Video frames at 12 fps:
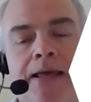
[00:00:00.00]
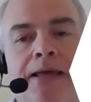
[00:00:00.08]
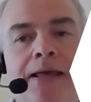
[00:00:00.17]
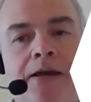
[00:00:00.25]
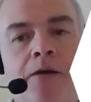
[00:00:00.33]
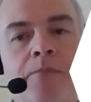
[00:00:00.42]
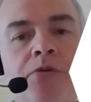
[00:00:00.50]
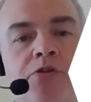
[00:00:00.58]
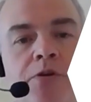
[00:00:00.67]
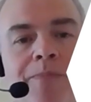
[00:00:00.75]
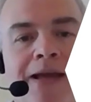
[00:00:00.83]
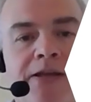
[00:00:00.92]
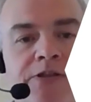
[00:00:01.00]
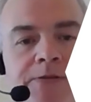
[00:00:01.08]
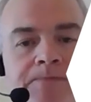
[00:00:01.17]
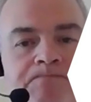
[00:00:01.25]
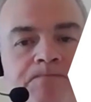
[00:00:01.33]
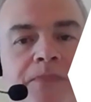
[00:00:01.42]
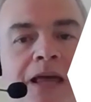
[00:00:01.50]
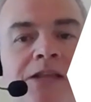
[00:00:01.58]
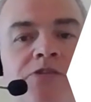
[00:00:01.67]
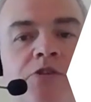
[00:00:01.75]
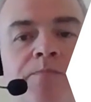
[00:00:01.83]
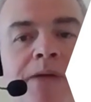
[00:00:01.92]
a, a computer package
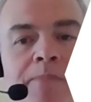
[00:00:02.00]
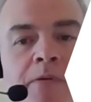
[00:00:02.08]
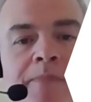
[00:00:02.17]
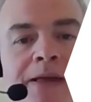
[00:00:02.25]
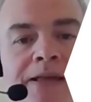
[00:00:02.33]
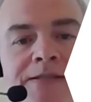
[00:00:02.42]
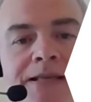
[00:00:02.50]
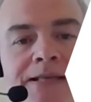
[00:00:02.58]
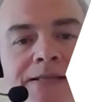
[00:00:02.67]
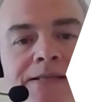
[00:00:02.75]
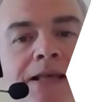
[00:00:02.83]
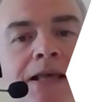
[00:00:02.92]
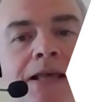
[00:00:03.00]
and some paper-based tests.